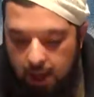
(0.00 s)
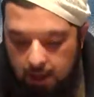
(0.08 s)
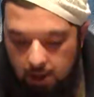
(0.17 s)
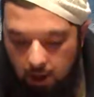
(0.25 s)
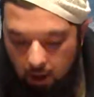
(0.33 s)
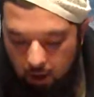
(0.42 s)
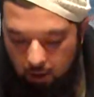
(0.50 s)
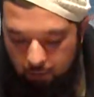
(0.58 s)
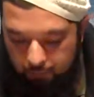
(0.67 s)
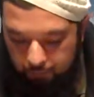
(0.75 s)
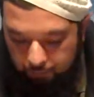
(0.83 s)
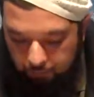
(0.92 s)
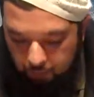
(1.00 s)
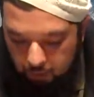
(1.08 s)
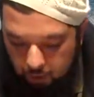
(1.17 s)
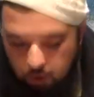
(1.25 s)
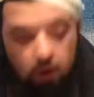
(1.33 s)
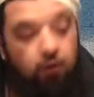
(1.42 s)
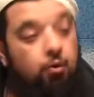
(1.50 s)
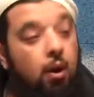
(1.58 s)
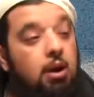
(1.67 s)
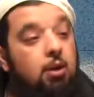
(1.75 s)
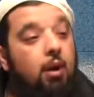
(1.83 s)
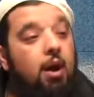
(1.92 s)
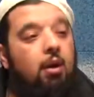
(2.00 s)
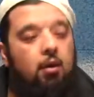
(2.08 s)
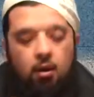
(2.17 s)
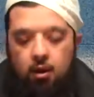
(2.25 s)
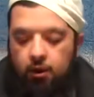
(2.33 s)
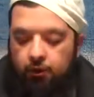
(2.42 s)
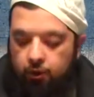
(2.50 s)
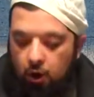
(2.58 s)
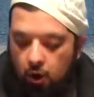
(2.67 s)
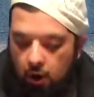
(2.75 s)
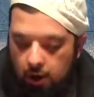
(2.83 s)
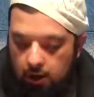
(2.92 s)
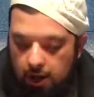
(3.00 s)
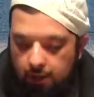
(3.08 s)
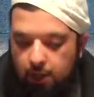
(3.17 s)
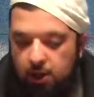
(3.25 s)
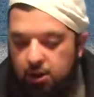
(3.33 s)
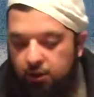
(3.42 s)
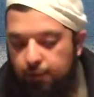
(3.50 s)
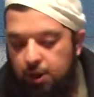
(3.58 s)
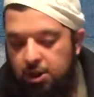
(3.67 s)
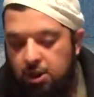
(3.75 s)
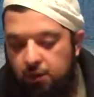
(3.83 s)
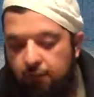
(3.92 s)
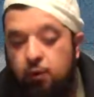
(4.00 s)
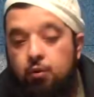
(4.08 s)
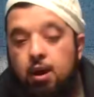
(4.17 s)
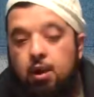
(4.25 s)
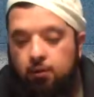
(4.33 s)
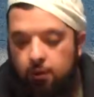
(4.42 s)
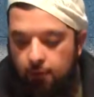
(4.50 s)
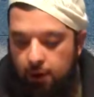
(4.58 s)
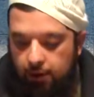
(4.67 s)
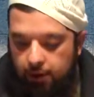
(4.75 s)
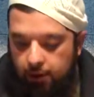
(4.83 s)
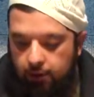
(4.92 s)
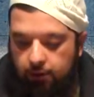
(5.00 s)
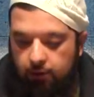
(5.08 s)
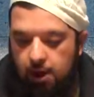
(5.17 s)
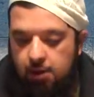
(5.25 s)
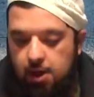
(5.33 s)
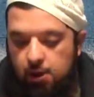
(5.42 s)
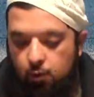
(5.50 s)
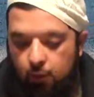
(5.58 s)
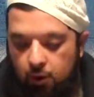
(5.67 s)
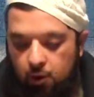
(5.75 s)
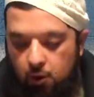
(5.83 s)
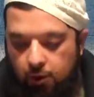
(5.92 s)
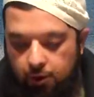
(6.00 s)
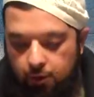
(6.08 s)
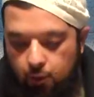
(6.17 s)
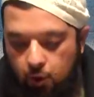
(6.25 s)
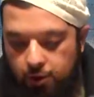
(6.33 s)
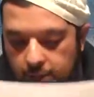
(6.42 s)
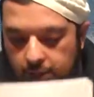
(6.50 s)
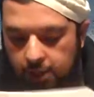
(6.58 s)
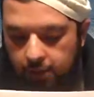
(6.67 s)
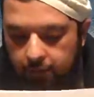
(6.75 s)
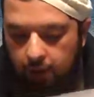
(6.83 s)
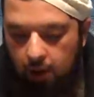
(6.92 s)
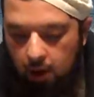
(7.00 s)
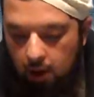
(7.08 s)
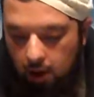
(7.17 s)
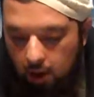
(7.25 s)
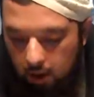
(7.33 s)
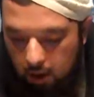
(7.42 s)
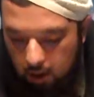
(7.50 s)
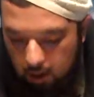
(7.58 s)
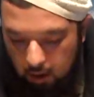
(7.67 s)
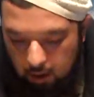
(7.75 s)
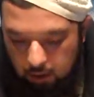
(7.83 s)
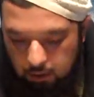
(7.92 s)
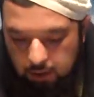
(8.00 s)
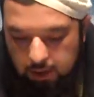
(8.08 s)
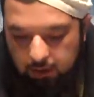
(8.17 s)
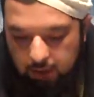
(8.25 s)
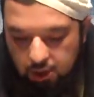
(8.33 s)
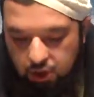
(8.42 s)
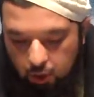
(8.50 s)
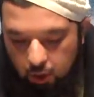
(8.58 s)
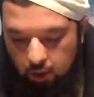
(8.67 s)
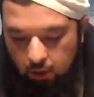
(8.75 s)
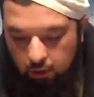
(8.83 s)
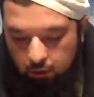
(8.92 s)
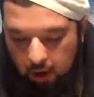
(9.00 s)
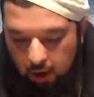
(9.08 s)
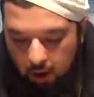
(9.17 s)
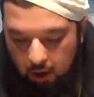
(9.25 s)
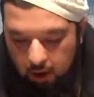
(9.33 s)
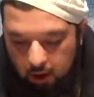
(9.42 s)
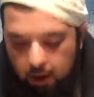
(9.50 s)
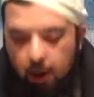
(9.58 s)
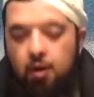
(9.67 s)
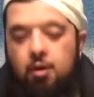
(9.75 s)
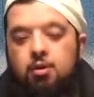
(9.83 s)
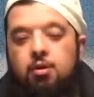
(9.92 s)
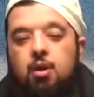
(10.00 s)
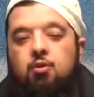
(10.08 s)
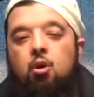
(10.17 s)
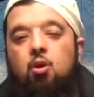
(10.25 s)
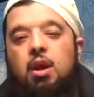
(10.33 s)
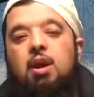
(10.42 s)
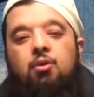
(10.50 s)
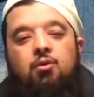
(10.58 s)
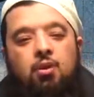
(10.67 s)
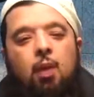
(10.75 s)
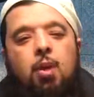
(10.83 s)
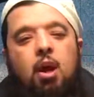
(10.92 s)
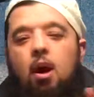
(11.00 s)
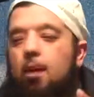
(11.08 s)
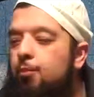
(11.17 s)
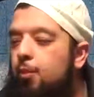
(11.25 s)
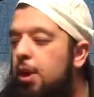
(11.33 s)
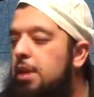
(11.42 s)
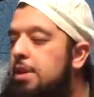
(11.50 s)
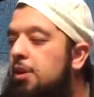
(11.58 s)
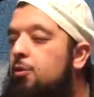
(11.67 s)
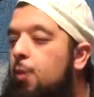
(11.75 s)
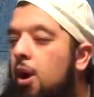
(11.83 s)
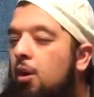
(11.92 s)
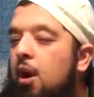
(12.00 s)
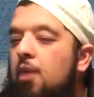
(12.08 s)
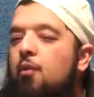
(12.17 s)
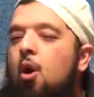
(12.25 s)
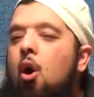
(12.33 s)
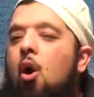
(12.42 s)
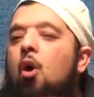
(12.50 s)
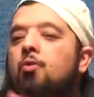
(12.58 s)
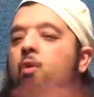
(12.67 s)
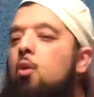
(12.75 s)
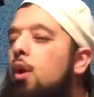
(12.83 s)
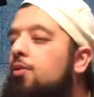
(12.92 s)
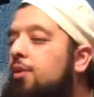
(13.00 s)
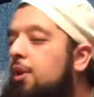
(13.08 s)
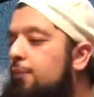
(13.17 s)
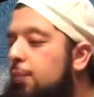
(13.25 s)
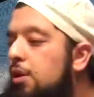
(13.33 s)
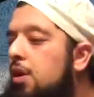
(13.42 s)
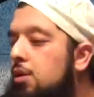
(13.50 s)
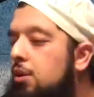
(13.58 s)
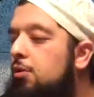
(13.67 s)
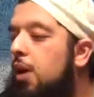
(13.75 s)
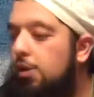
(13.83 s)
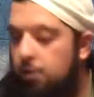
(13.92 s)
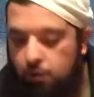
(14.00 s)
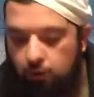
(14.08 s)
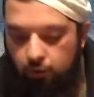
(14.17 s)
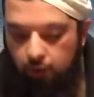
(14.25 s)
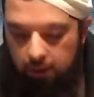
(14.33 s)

And uh, so anyway, so let me just mention a few things about this, and then we will go into more details. The essential grant. Uh, so he is summing up in this paragraph all the works that have been done in gratitude.